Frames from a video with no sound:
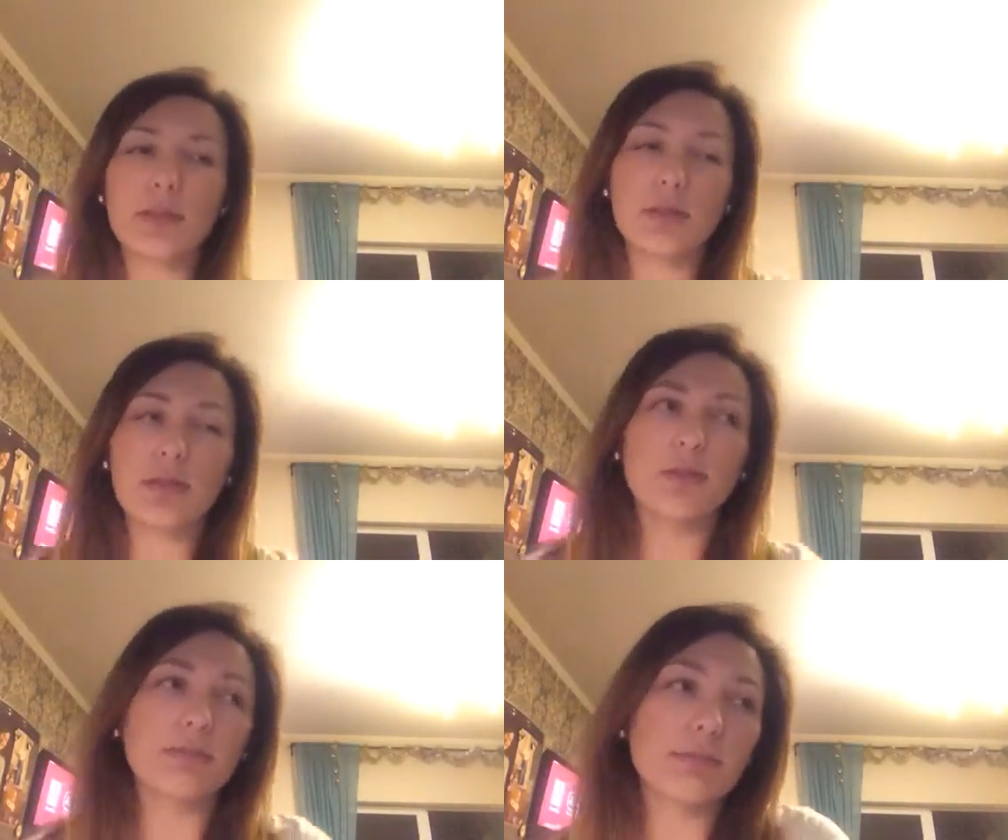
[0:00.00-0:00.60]

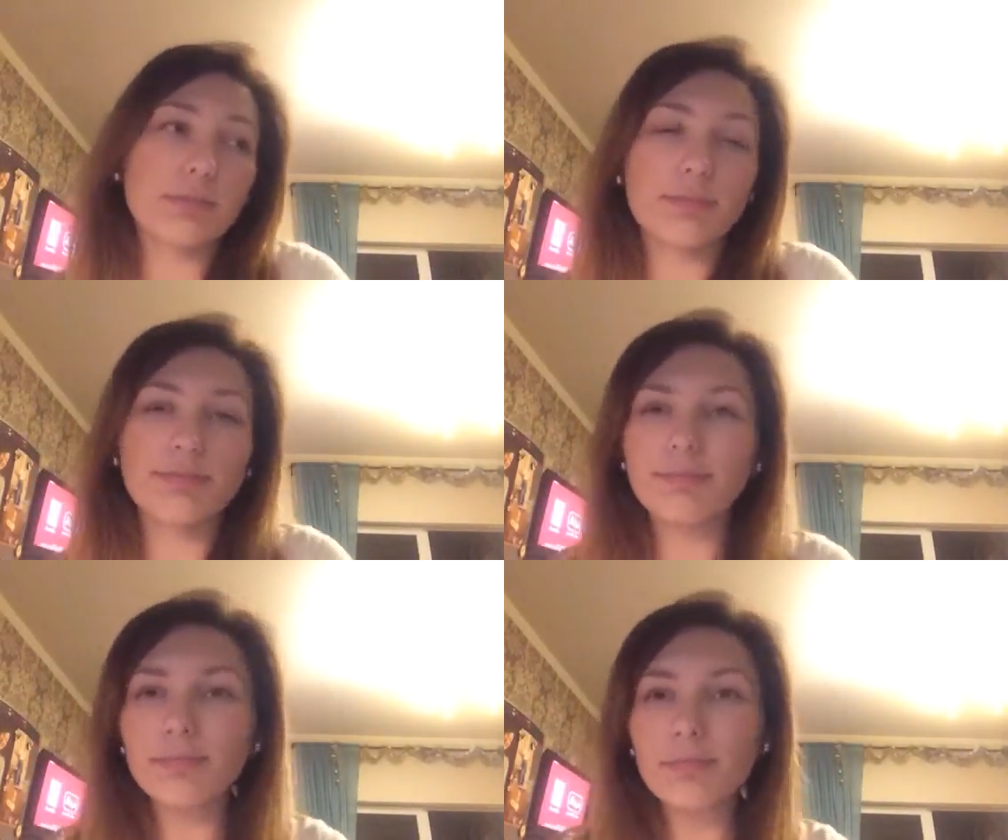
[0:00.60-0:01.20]
So
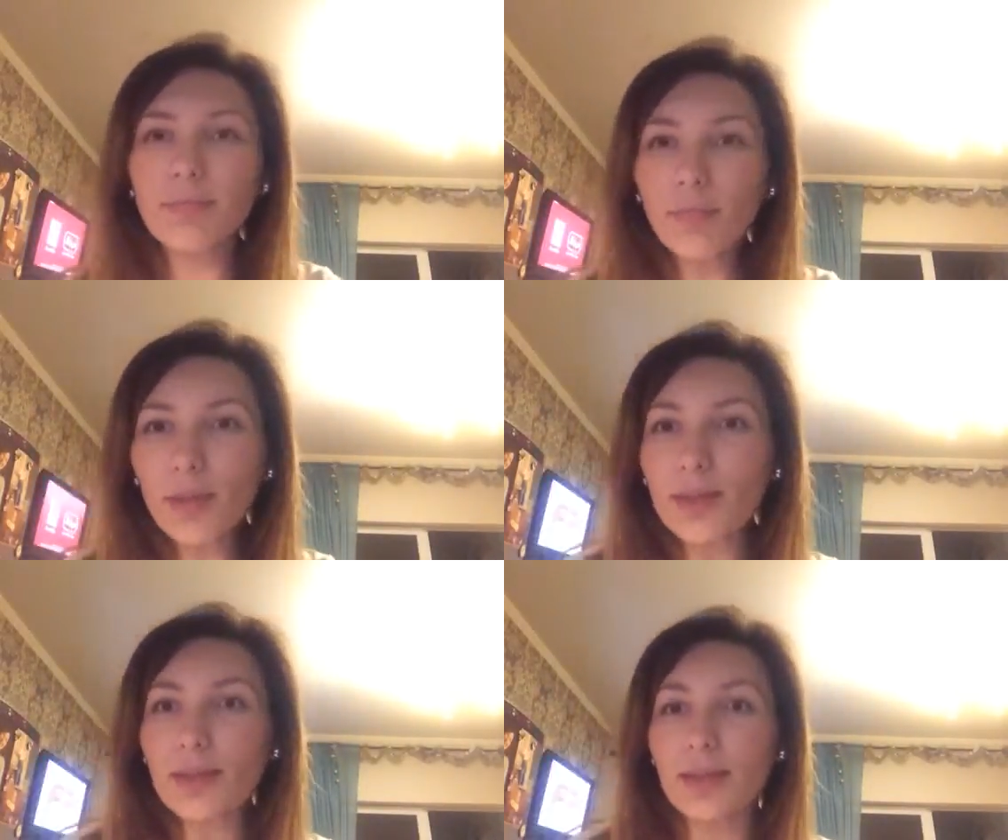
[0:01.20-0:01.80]

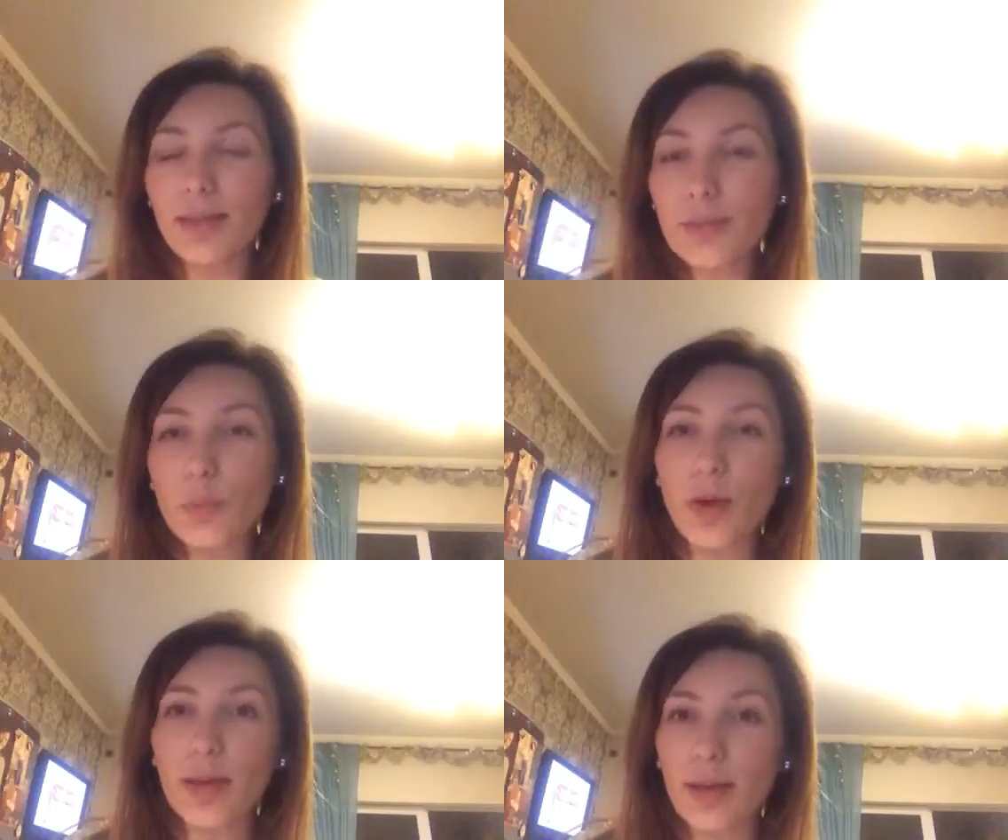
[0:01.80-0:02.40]
that's
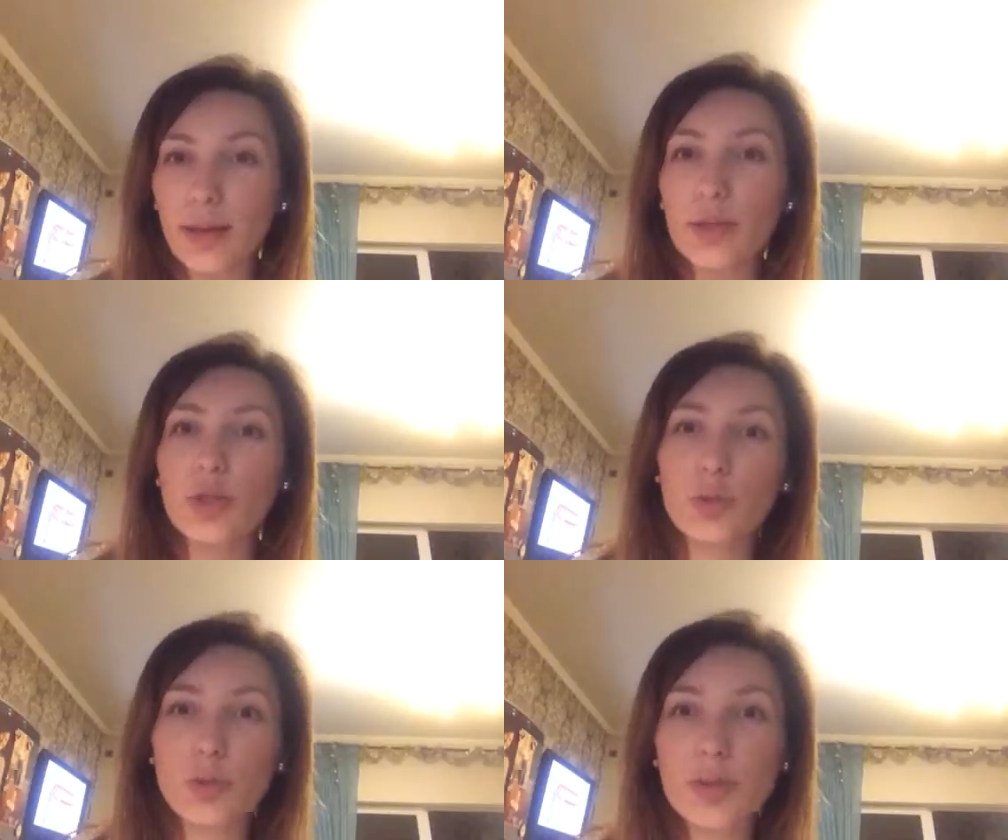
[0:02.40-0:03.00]
why I
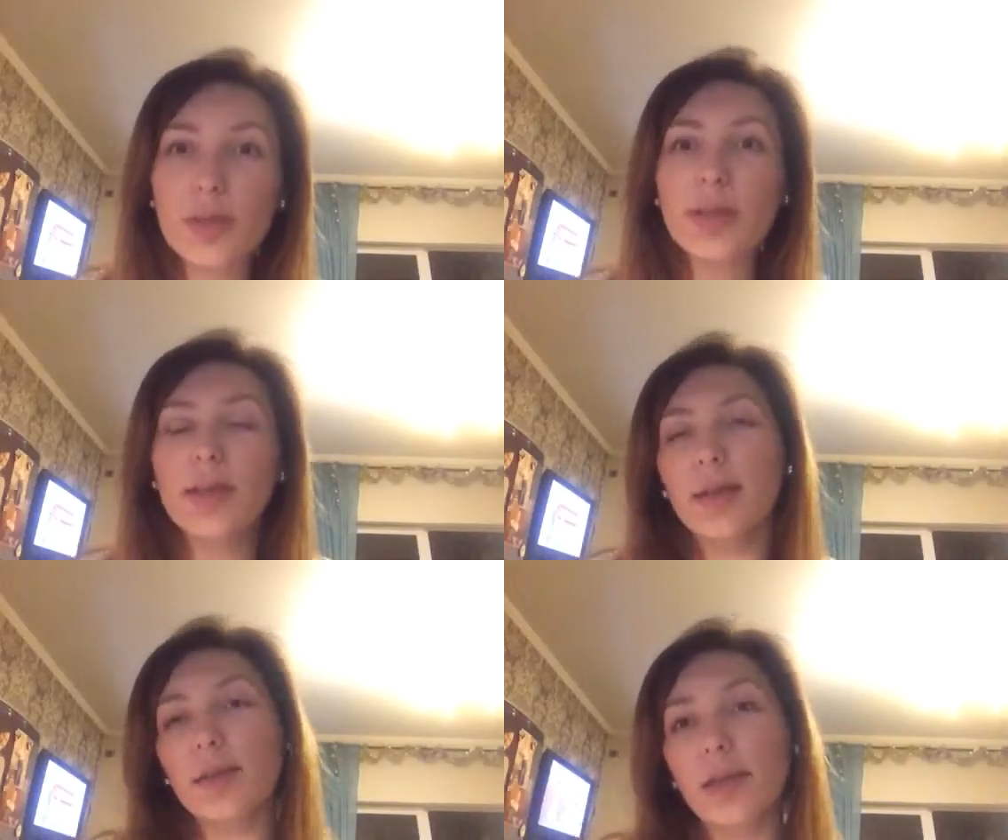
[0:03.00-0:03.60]
chose
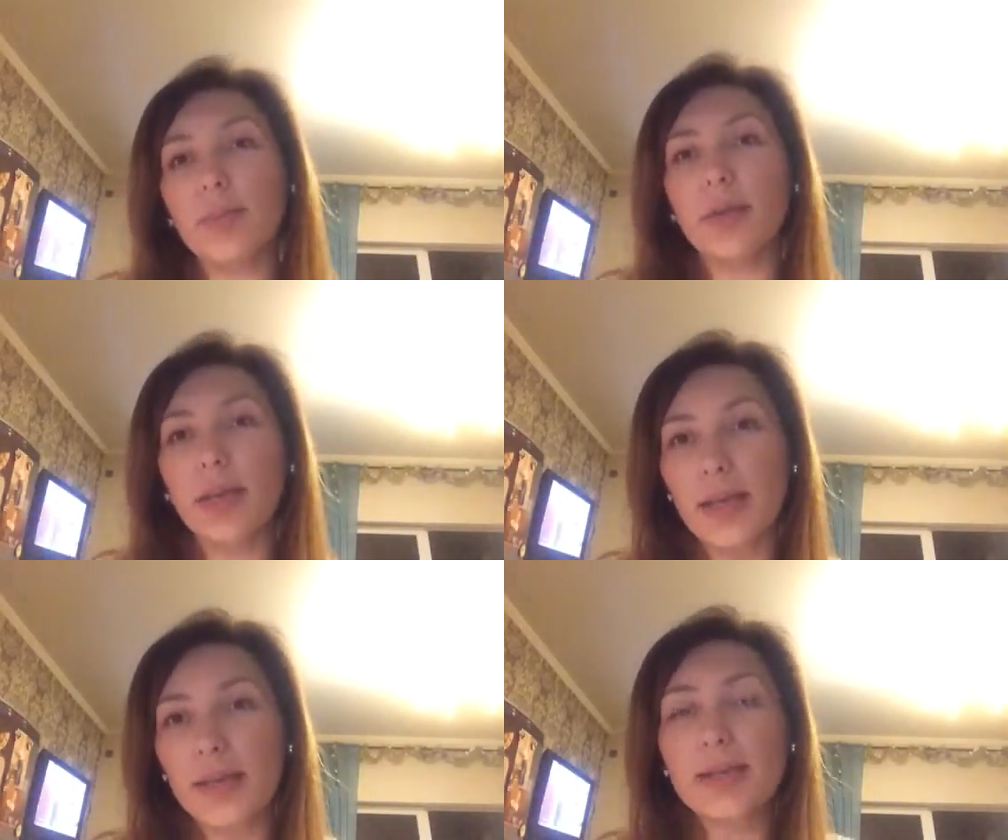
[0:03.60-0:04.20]
that
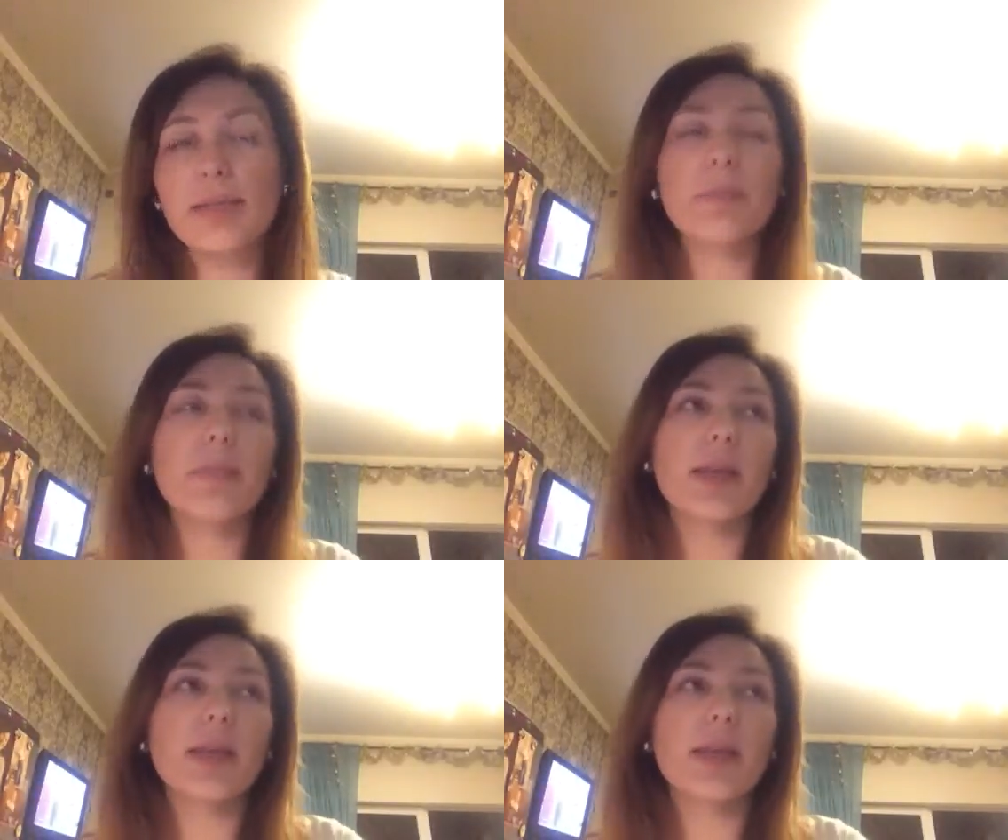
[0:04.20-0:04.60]
place,